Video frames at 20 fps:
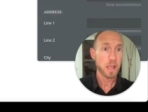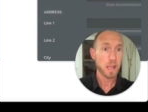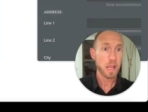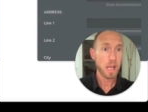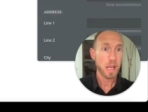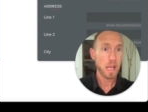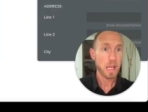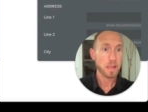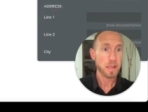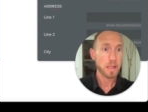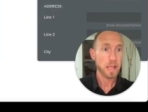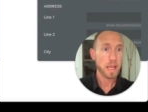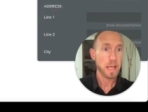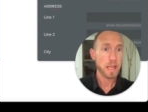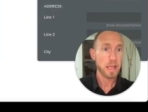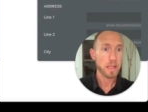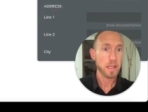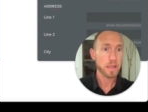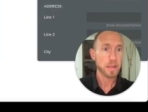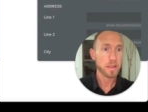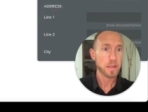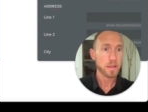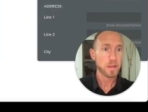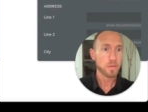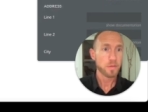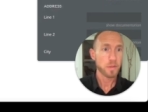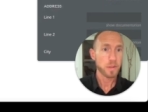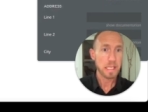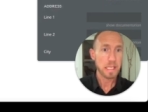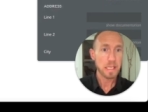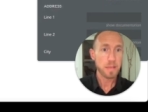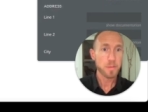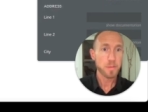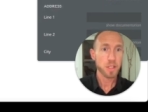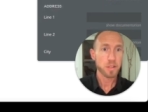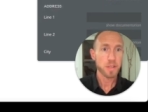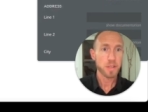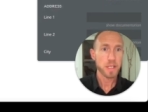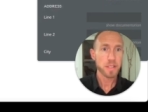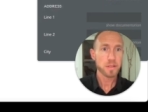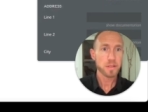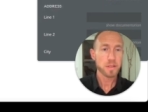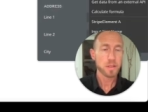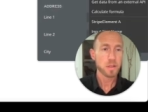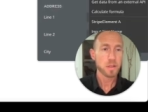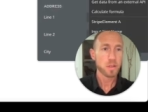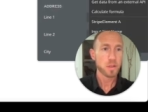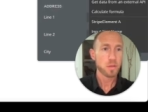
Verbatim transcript: and then for the email address,